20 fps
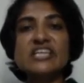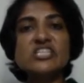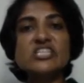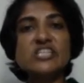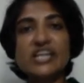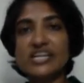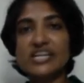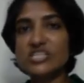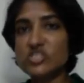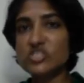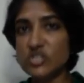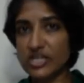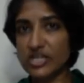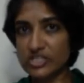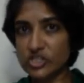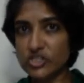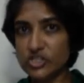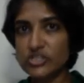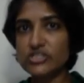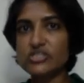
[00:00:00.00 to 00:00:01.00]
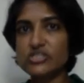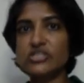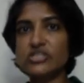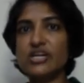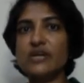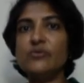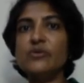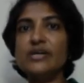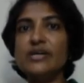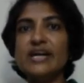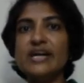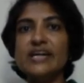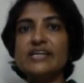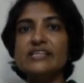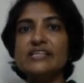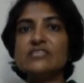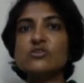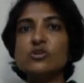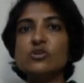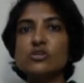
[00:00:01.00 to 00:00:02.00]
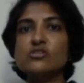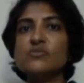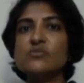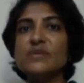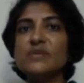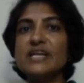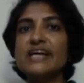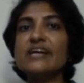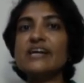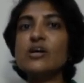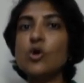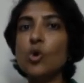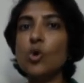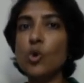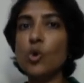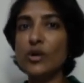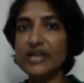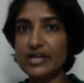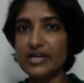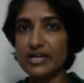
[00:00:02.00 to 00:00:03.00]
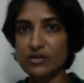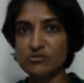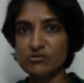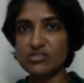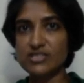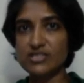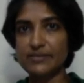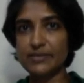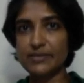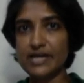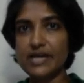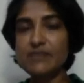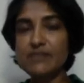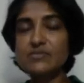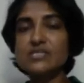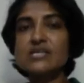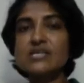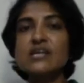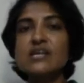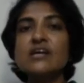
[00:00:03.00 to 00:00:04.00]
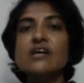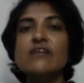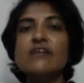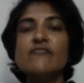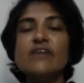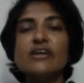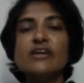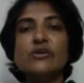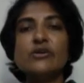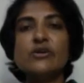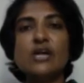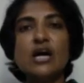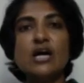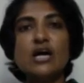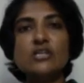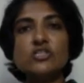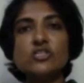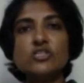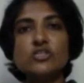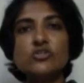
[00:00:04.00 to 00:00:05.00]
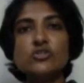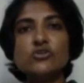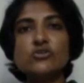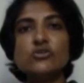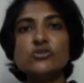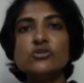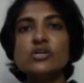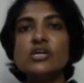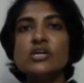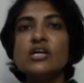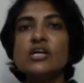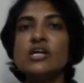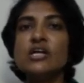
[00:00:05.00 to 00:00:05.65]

/ data structures round, and this could also be like a coding round sometimes, where you're asked to